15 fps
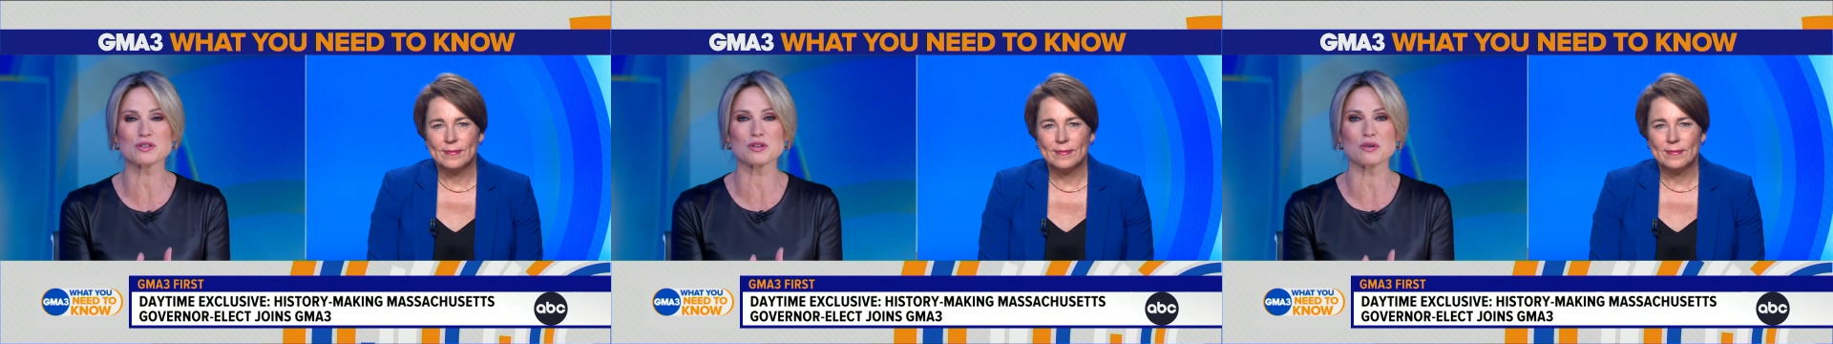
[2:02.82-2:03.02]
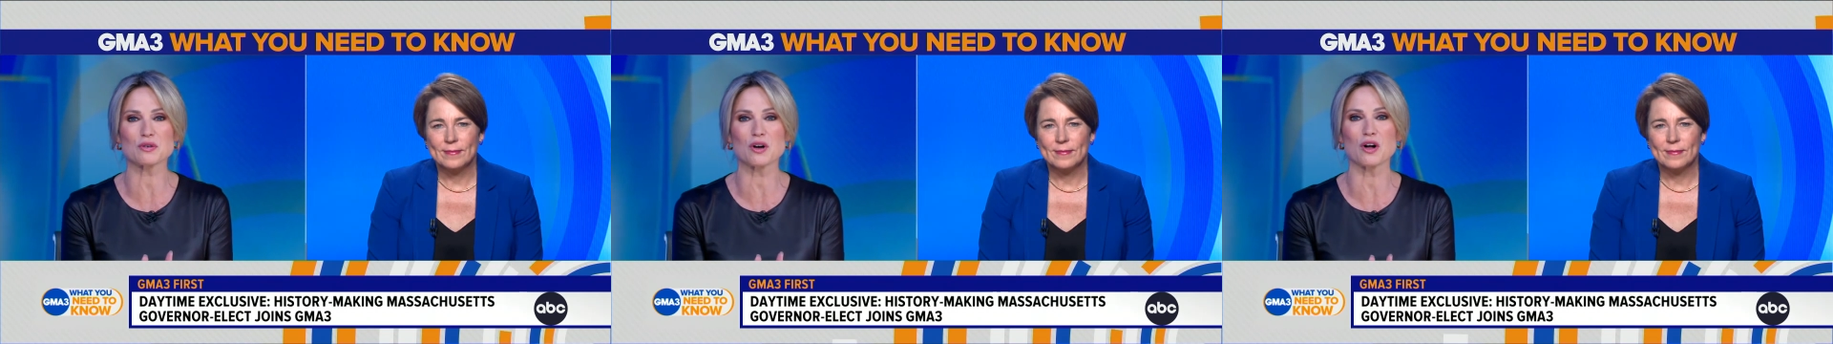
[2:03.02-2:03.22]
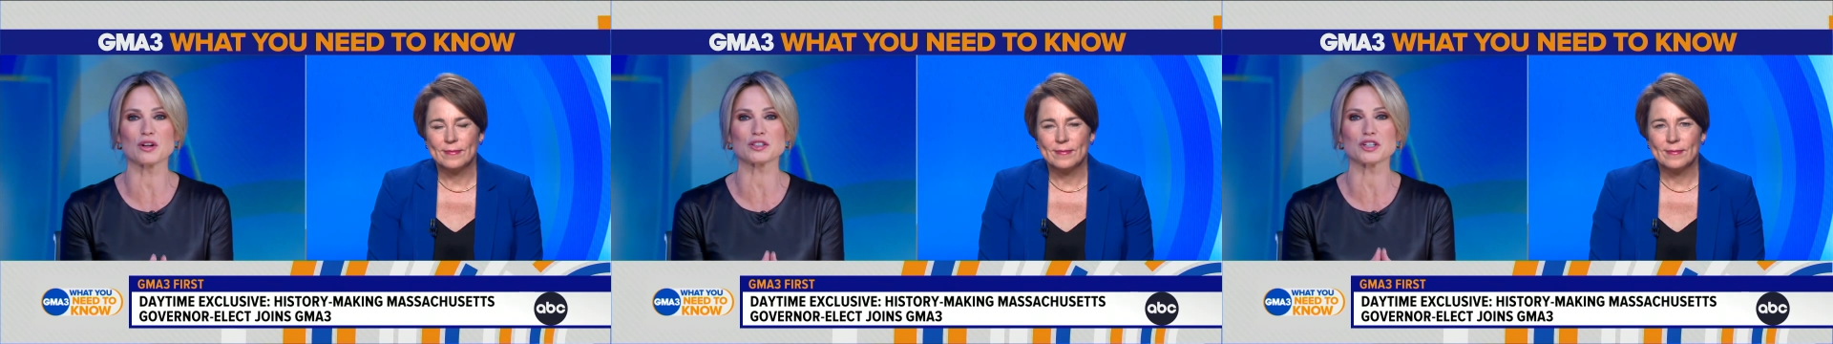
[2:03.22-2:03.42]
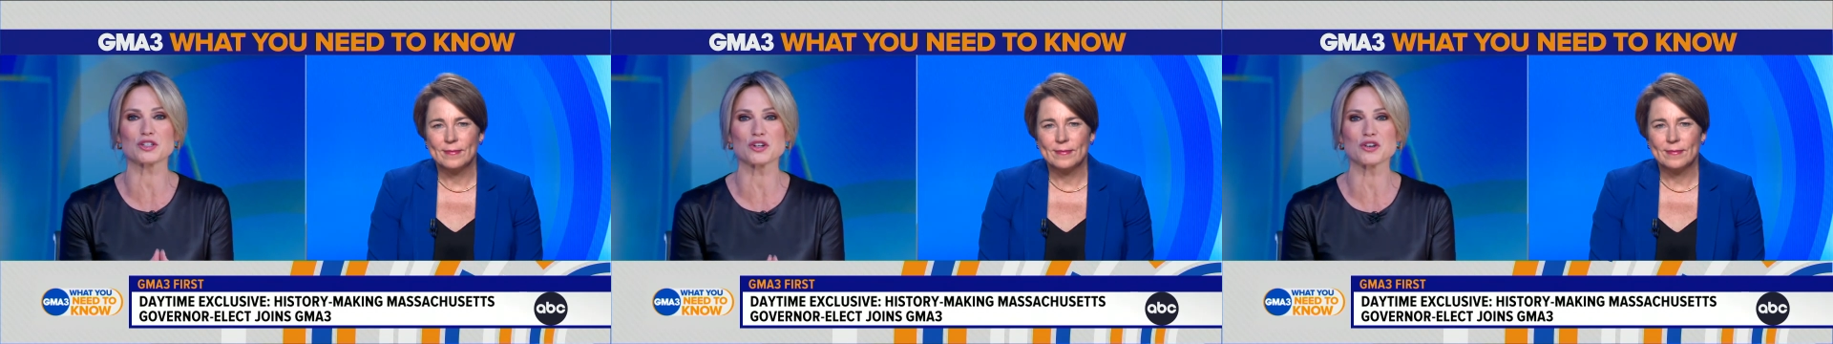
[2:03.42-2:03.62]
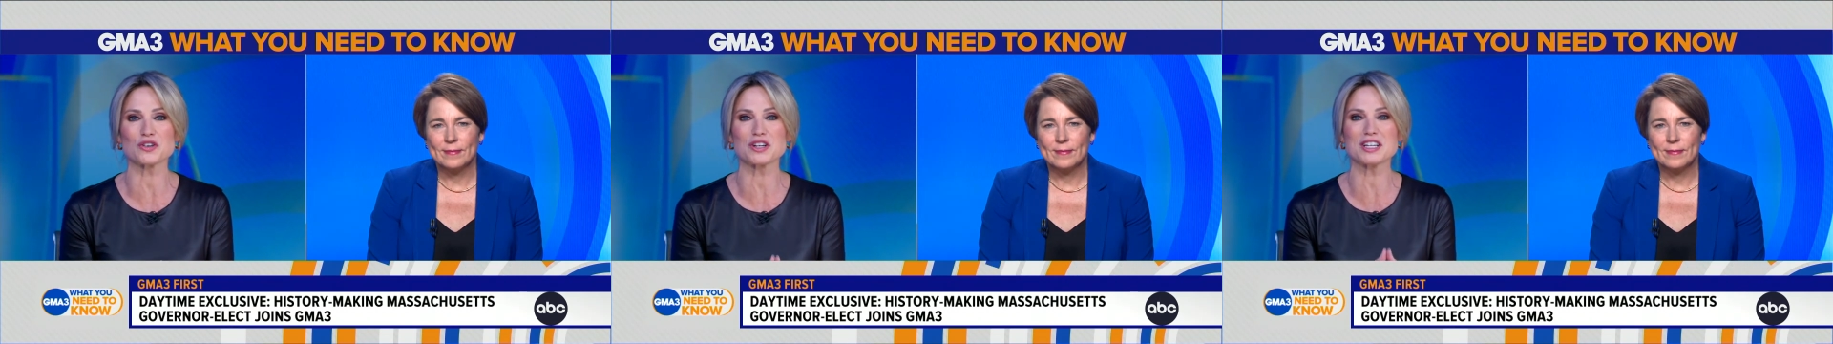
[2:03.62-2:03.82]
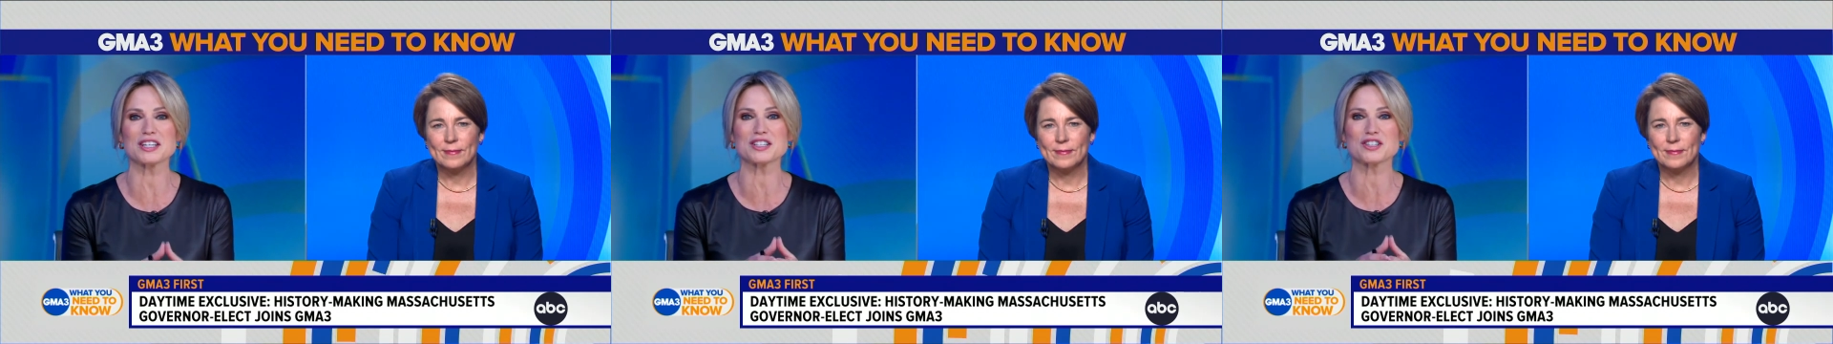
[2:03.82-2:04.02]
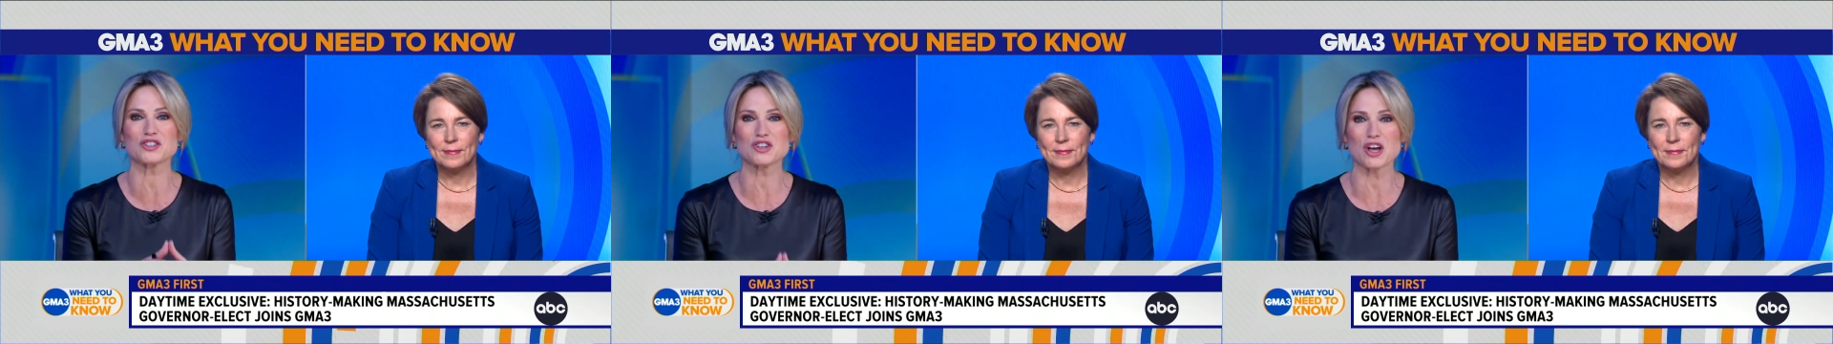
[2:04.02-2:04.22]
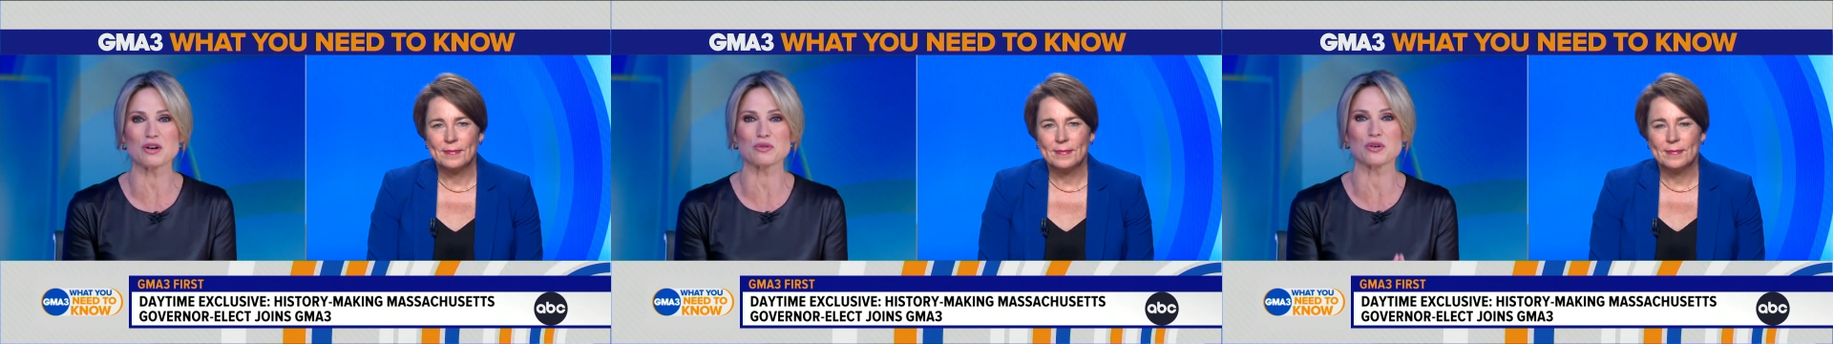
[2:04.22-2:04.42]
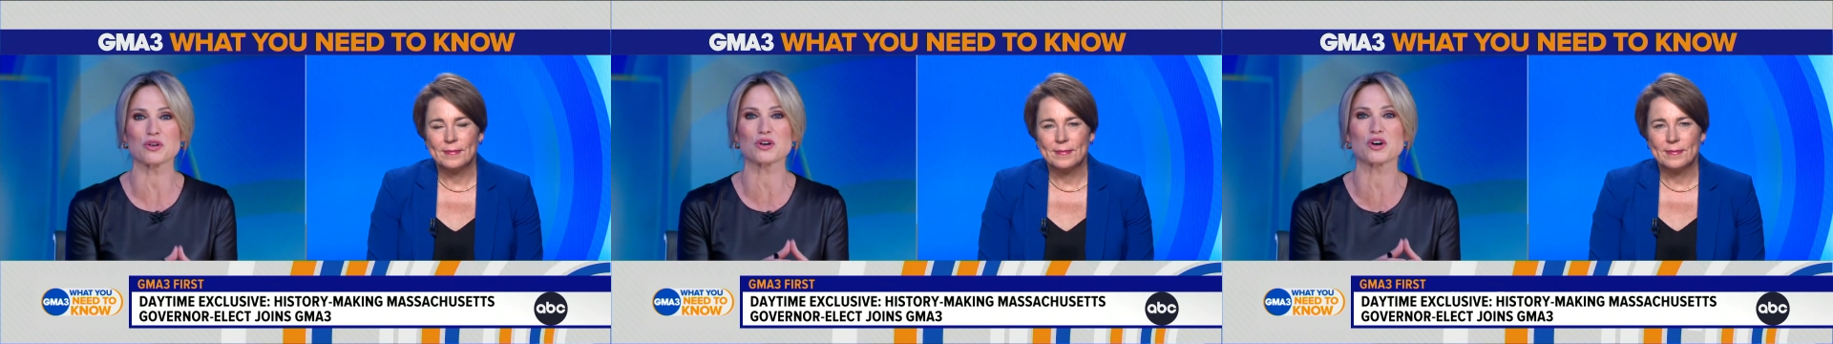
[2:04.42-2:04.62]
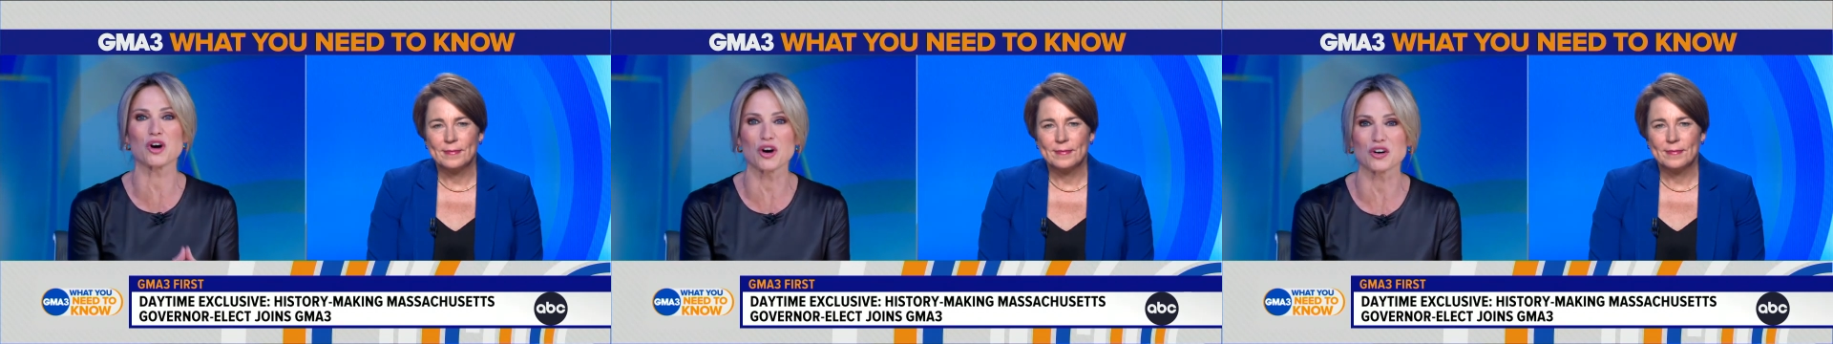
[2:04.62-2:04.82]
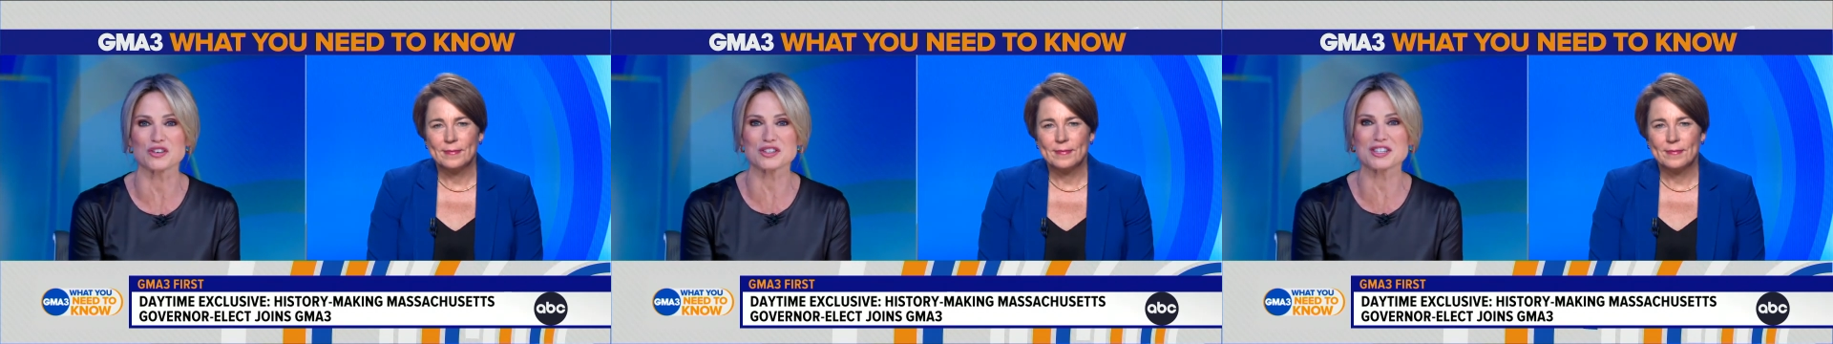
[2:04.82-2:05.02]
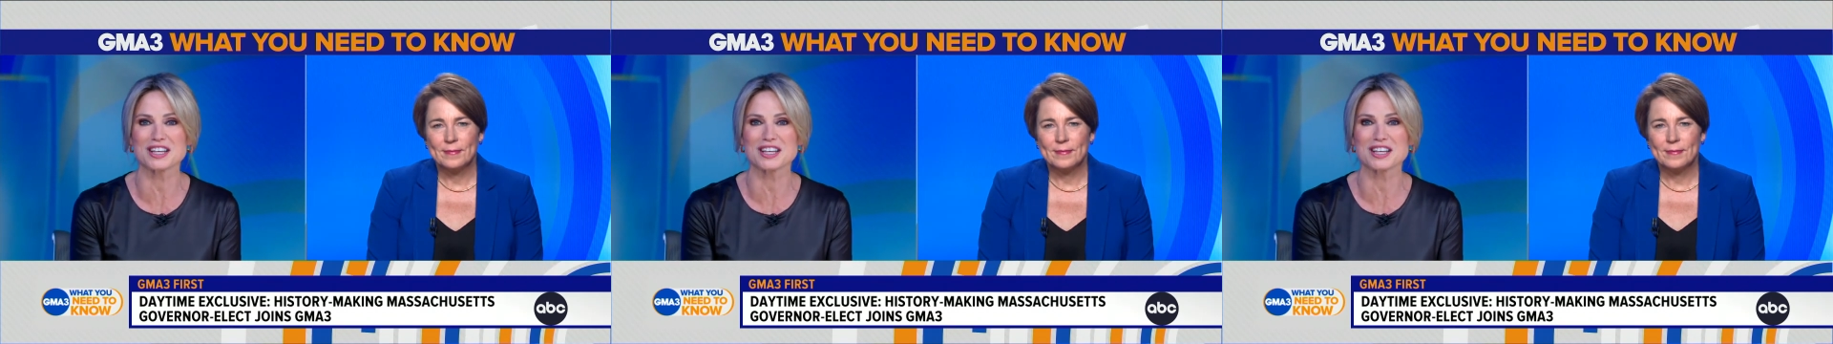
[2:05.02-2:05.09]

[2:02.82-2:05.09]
Speaker 1: so-called attorneys general curse.